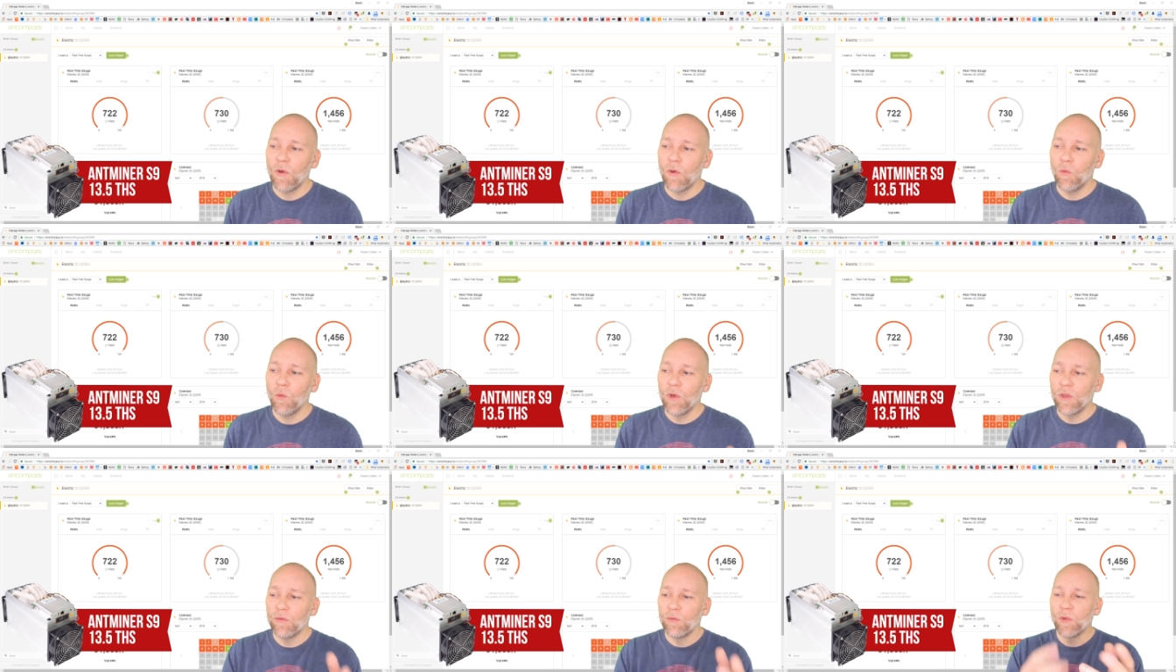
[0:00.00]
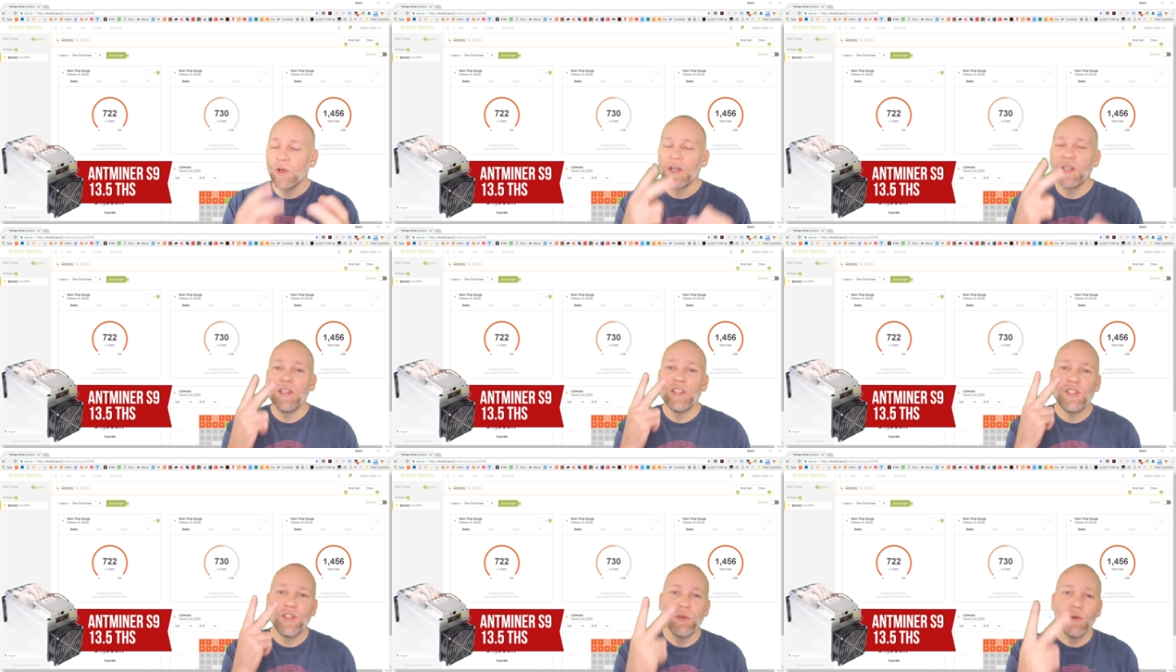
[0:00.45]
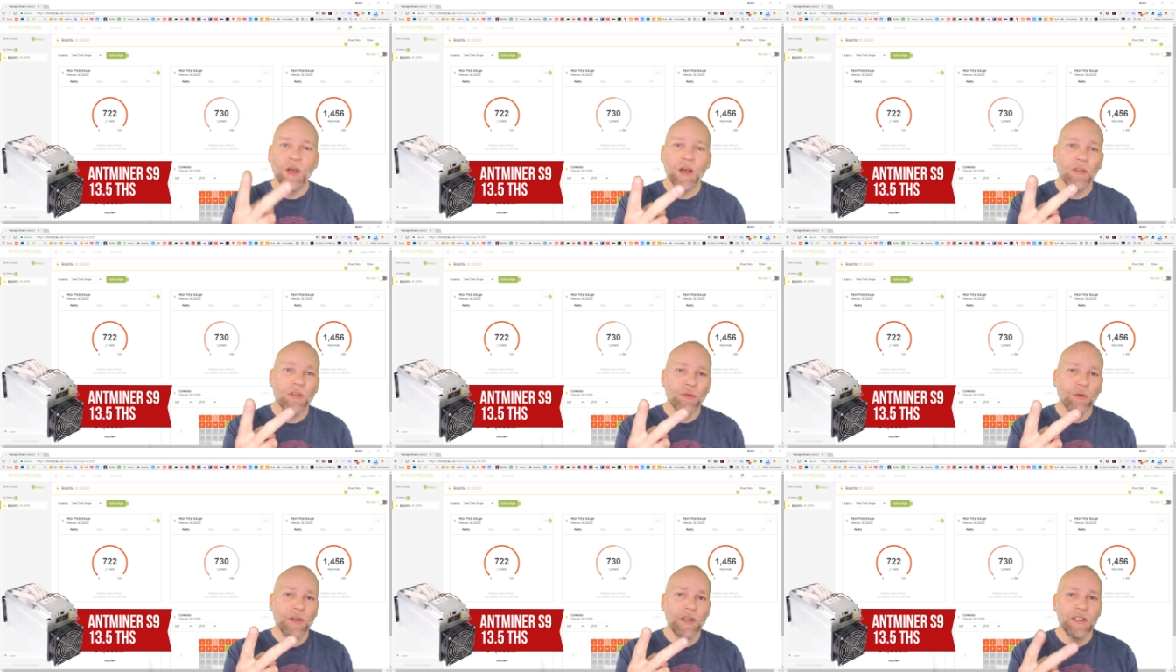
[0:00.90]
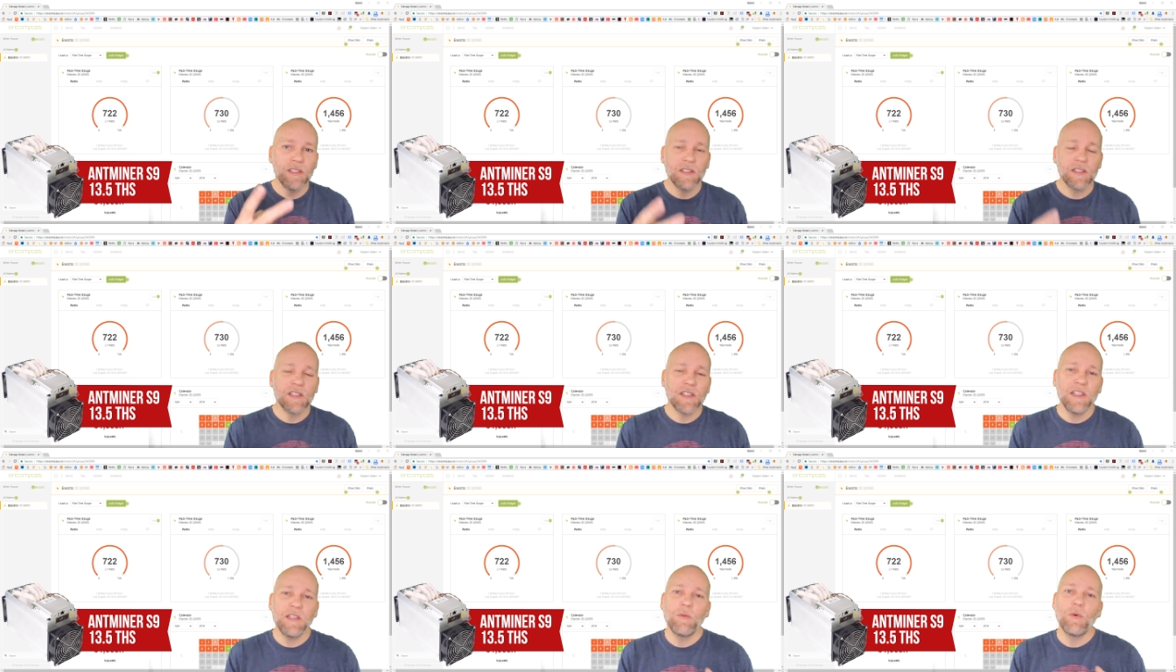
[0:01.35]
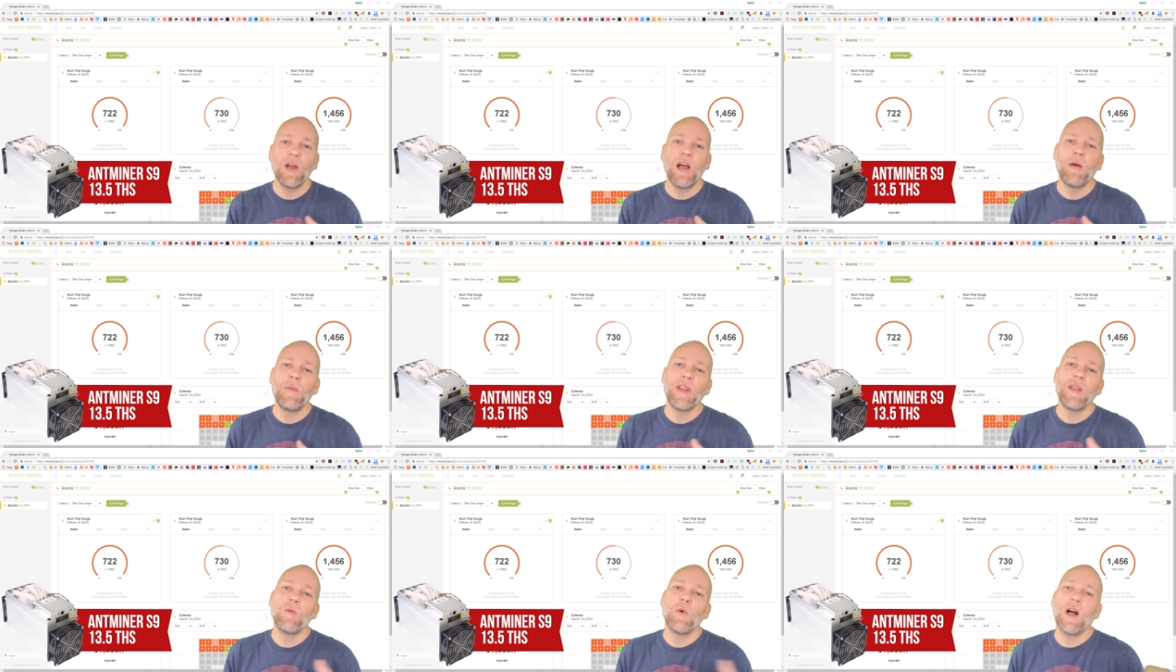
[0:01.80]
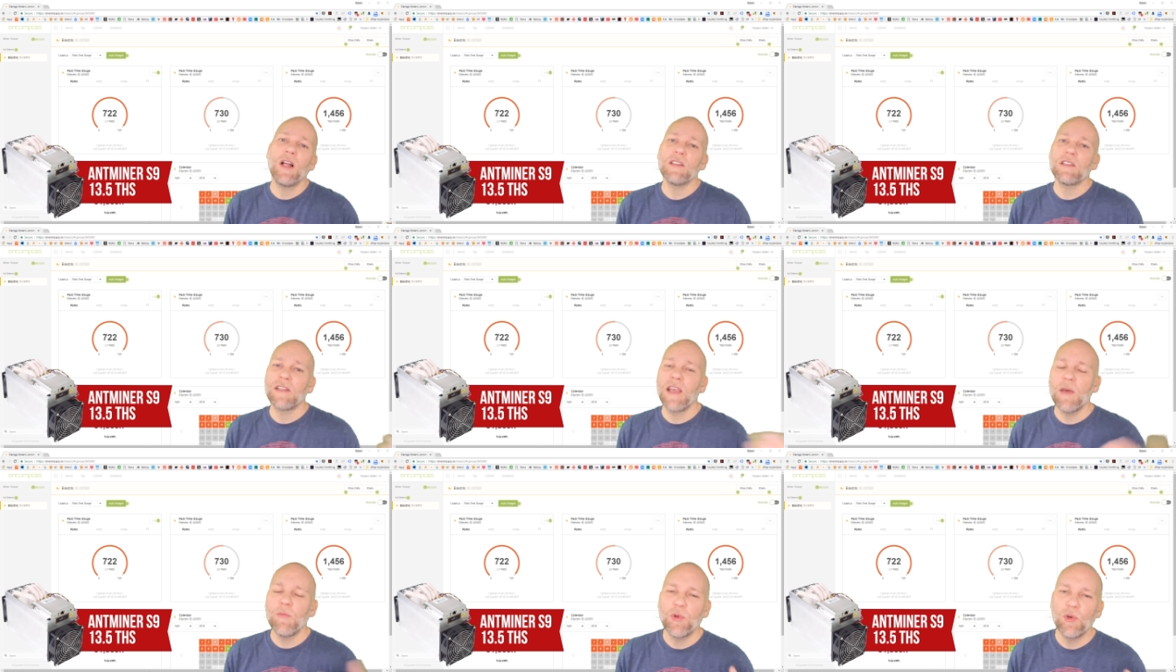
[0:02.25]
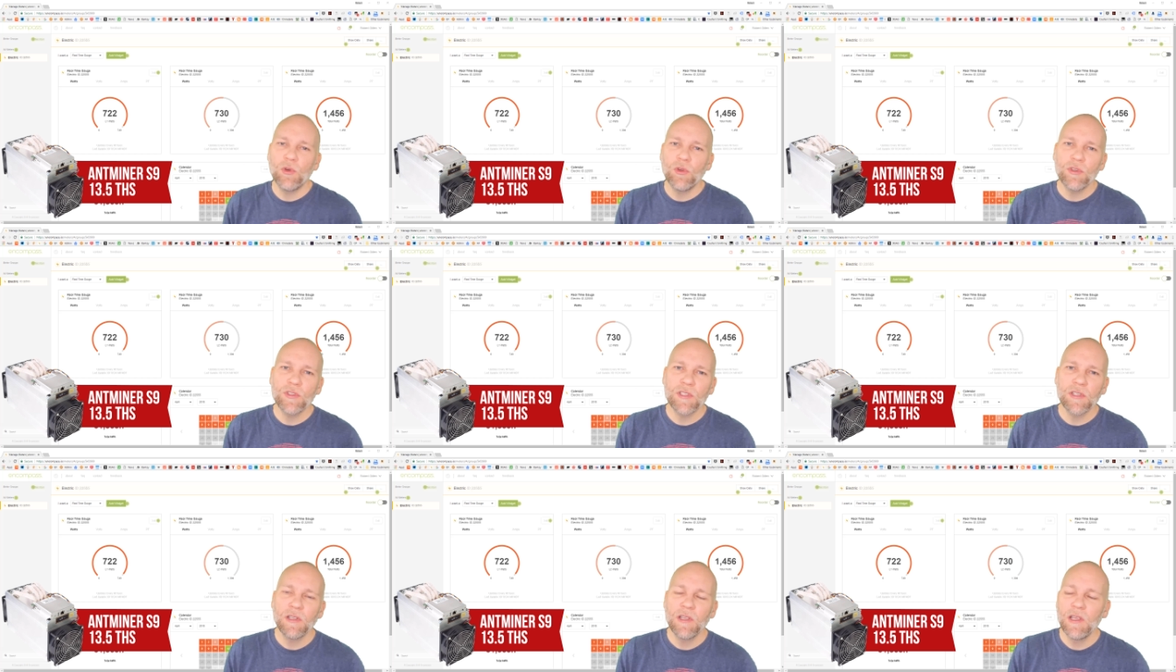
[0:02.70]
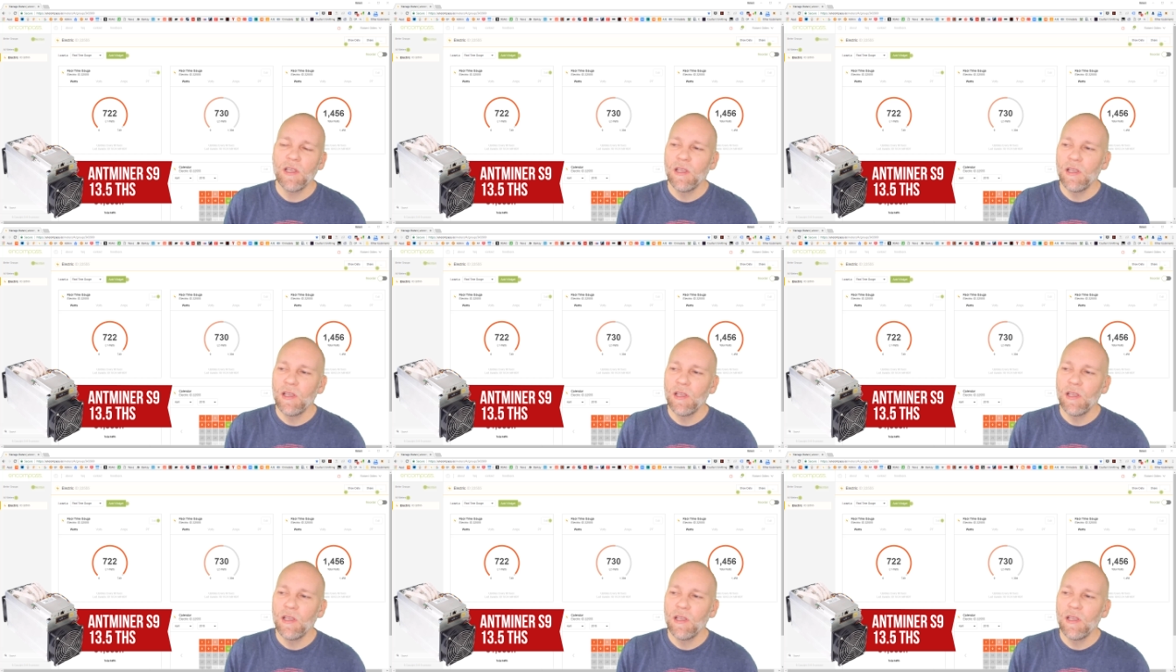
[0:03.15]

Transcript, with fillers: with running two L3s to see what how many watts that pulls,